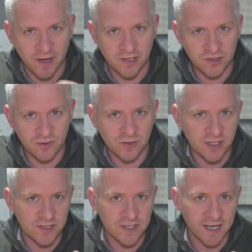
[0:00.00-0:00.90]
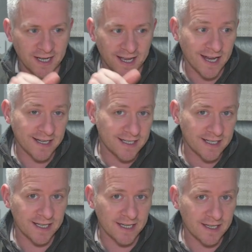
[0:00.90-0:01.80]
make sure you check
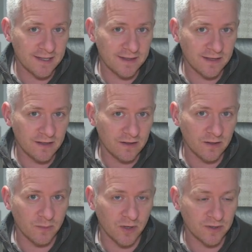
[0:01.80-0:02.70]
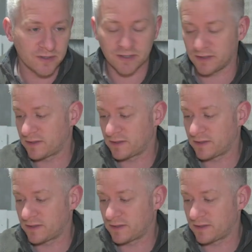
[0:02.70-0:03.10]
underneath the box,